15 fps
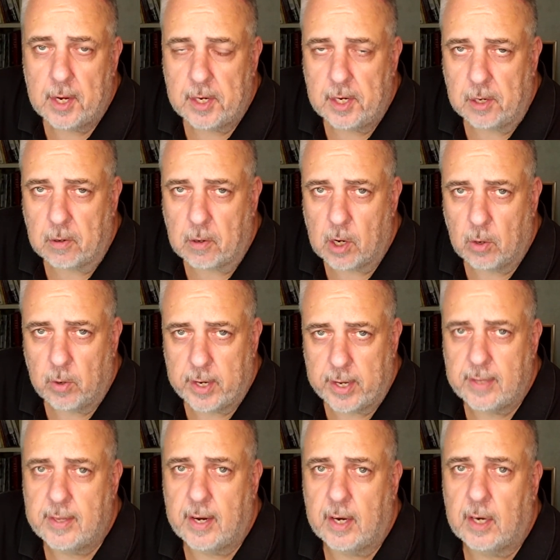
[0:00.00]
You know, going
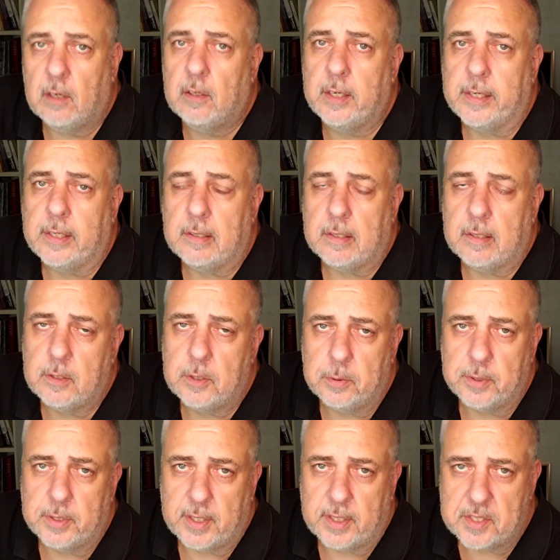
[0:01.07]
in there and
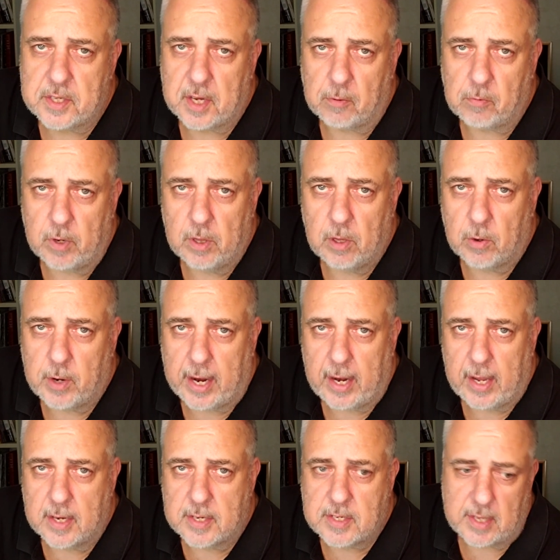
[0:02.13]
doing things like
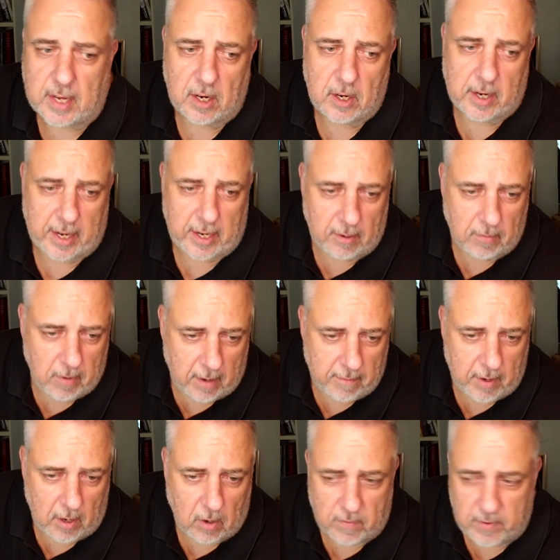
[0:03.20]
relocating a stair, getting rid
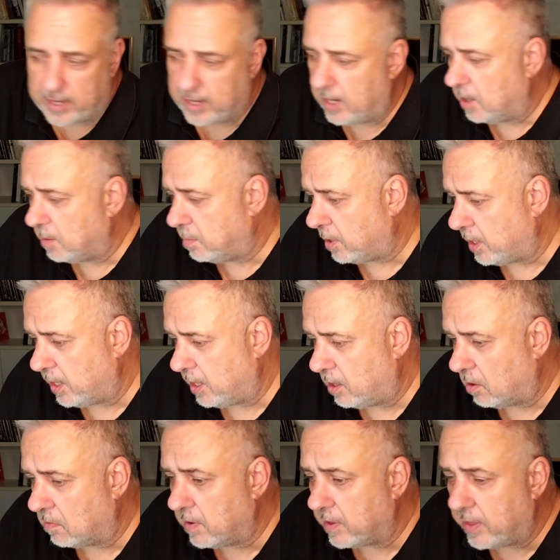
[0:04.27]
of it over here, putting it
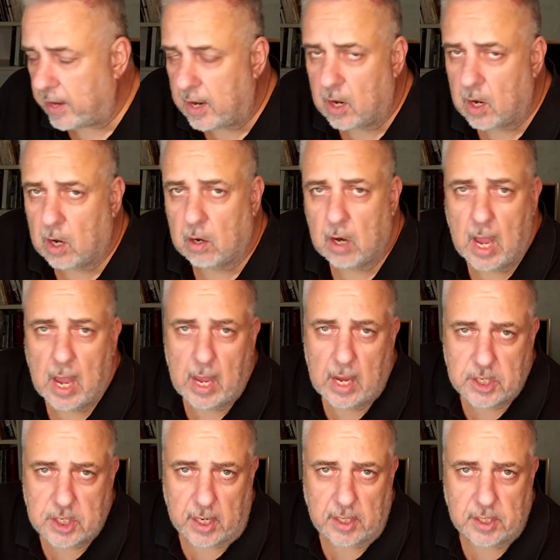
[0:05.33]
over there,
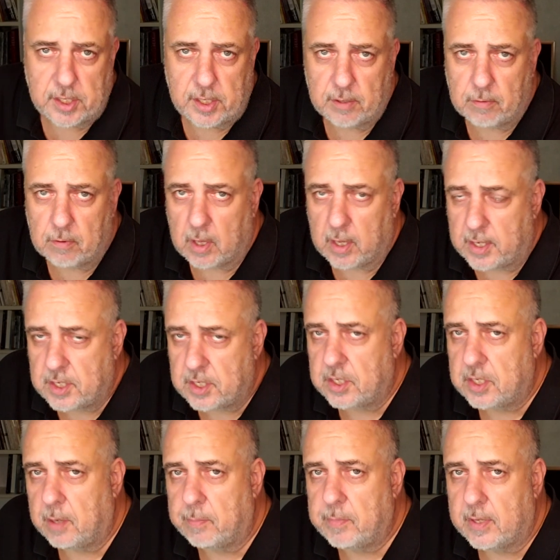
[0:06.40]
changing the
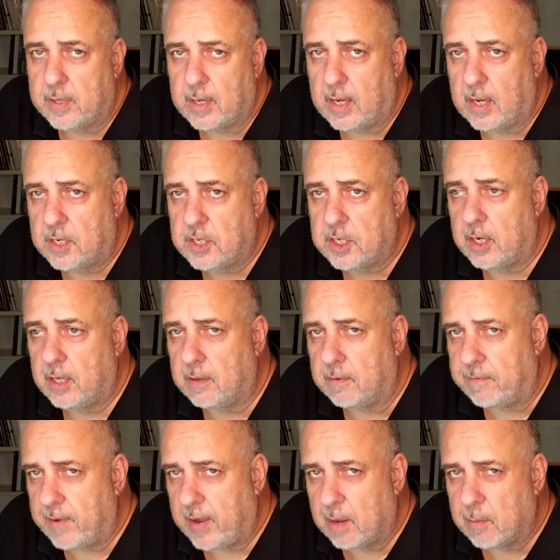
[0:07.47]
relationship to the kitchen and the
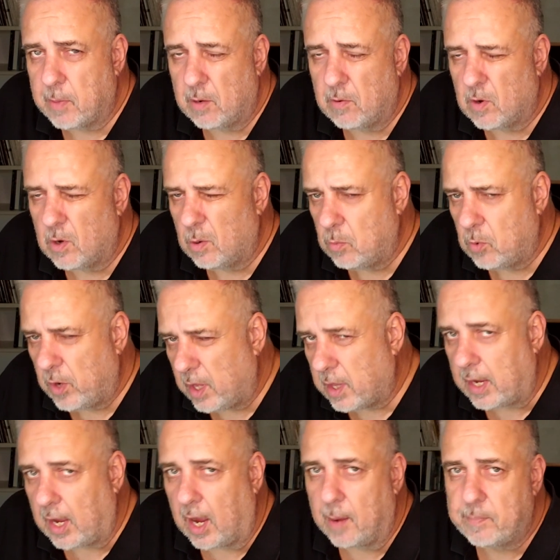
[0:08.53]
family room,
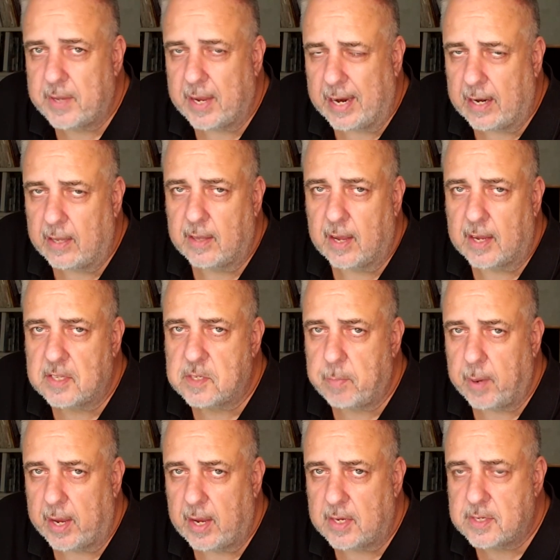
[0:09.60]
really updating that
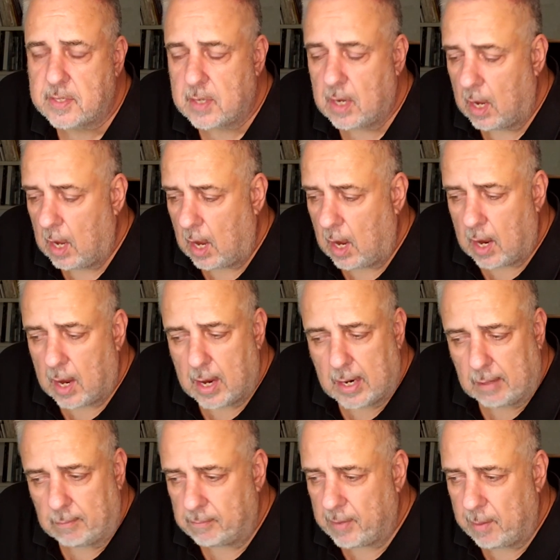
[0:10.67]
space
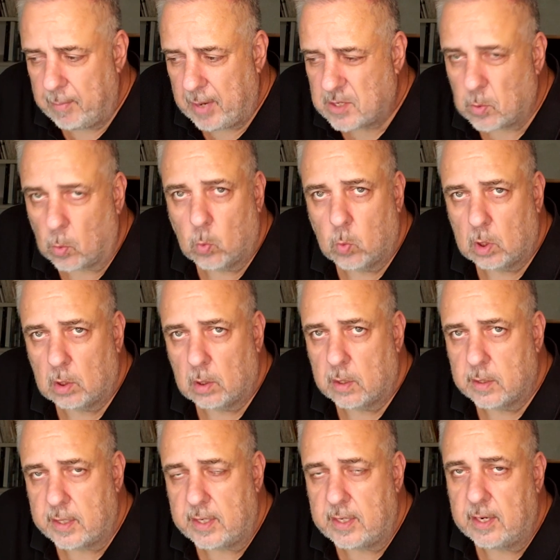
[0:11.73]
um, makes a
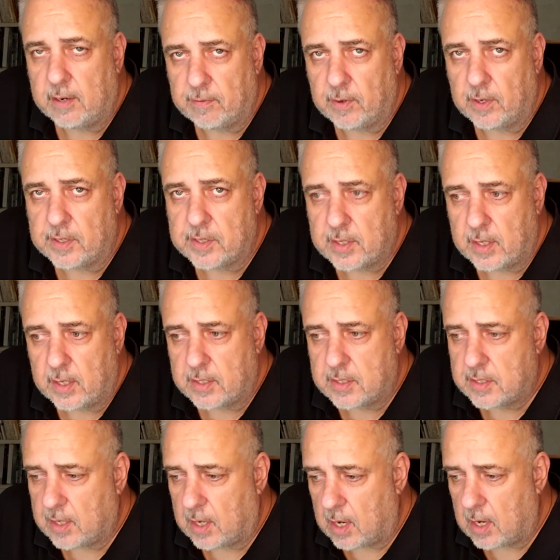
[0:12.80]
world of difference, and
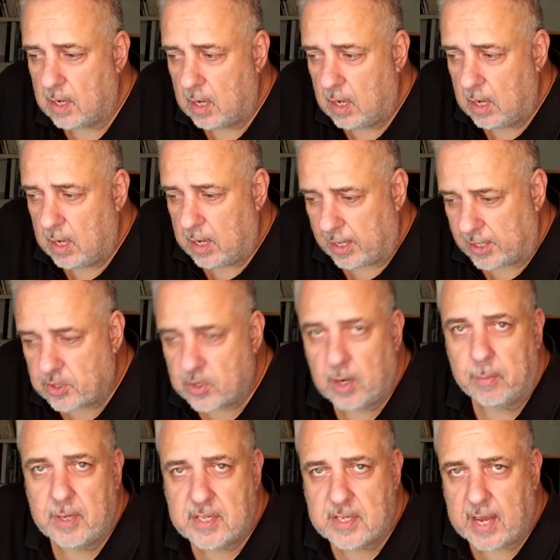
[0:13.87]
it's uh,
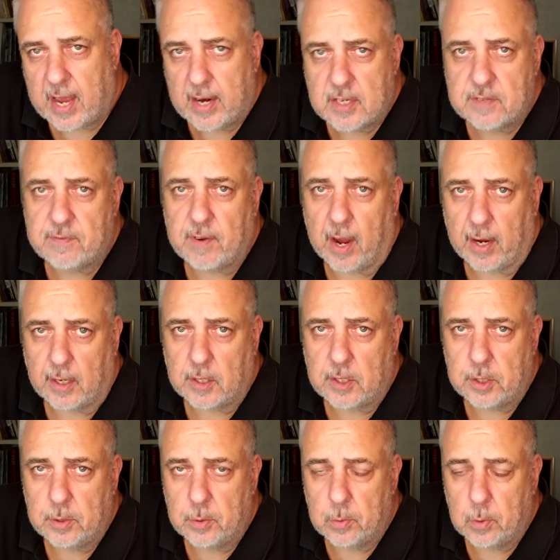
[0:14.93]
extremely satisfying
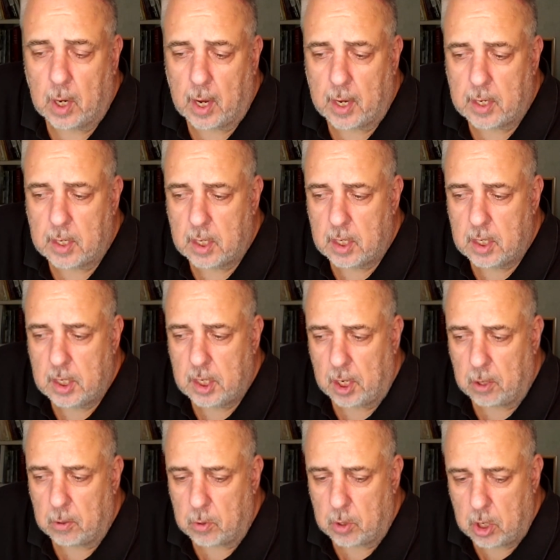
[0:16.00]
to uh, you
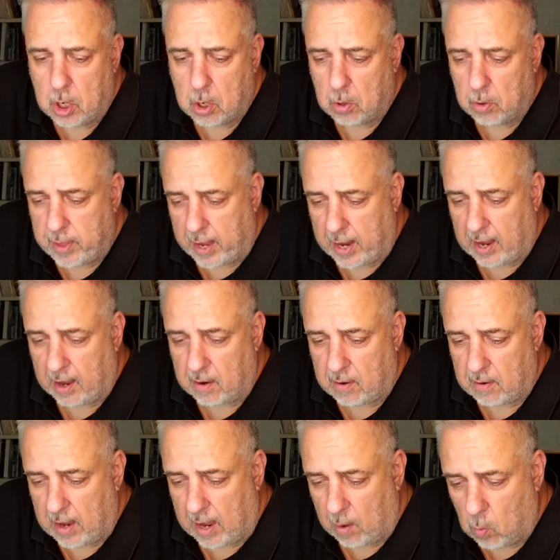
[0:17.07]
know know that
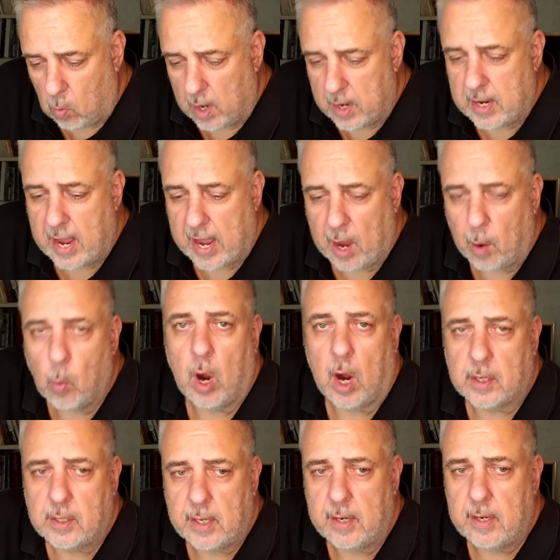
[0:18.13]
I at one day I
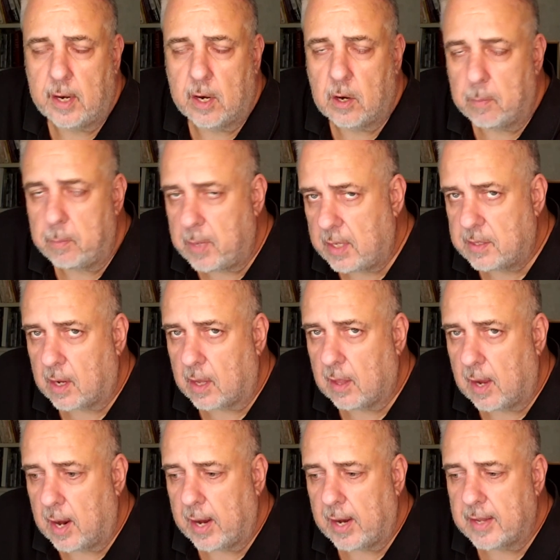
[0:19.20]
walked in there to meet the
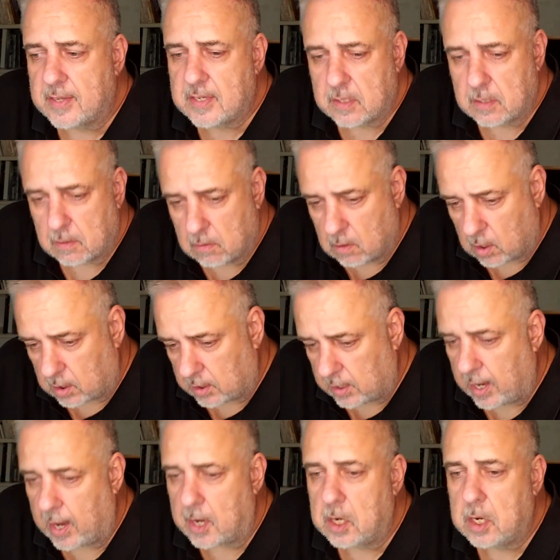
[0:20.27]
clients, looked
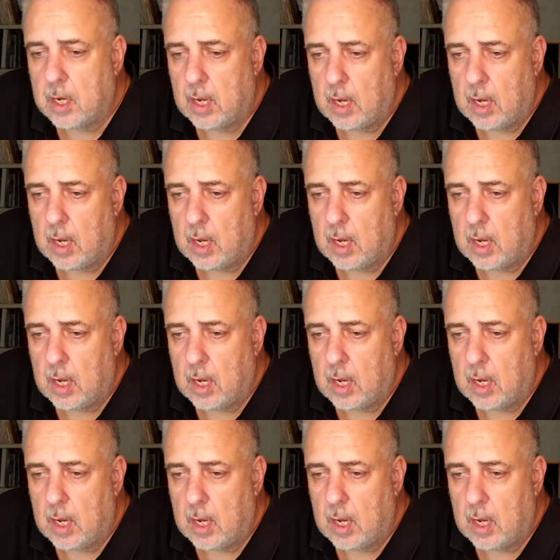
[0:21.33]
at